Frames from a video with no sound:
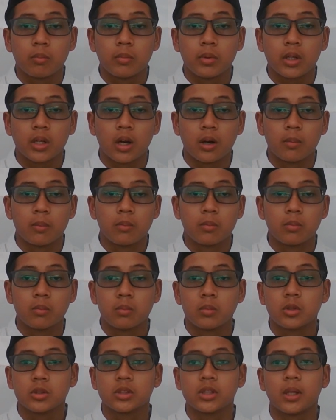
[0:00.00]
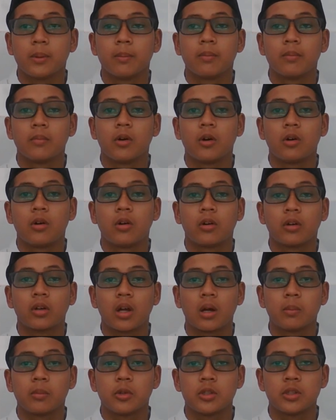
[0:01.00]
become Muslim or
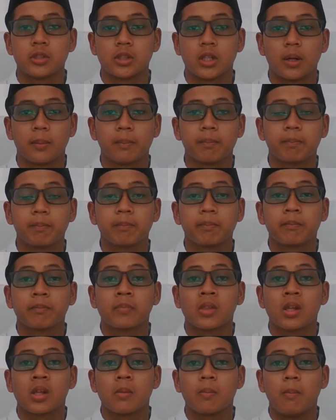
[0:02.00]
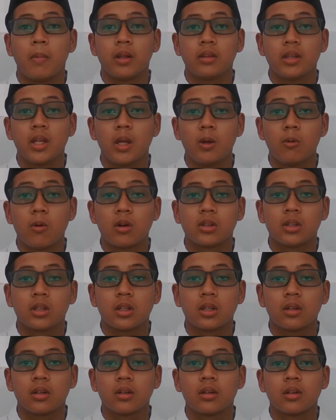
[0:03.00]
come to Islam, but they won't,
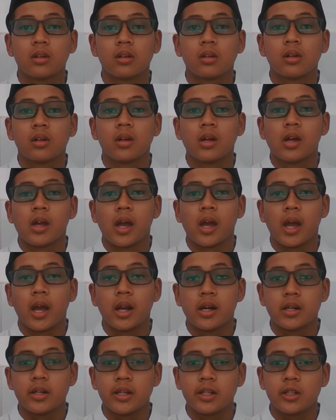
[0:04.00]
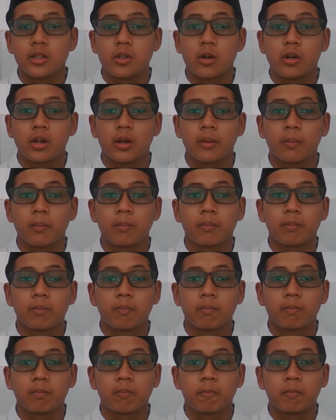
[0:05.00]
and they're ignoring.
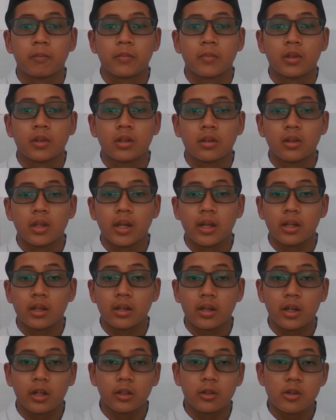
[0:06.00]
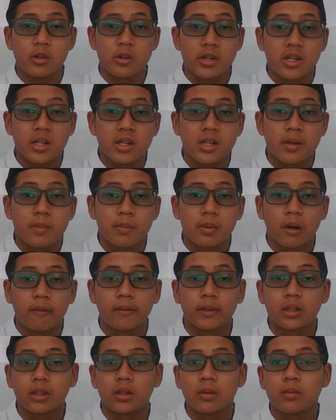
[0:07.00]
They ignoring the
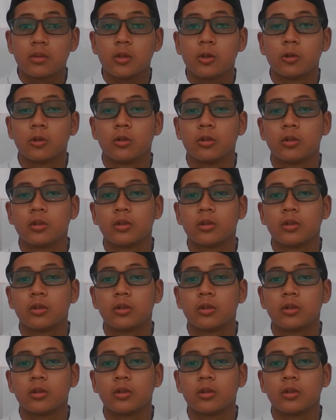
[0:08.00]
Prophet Nuh.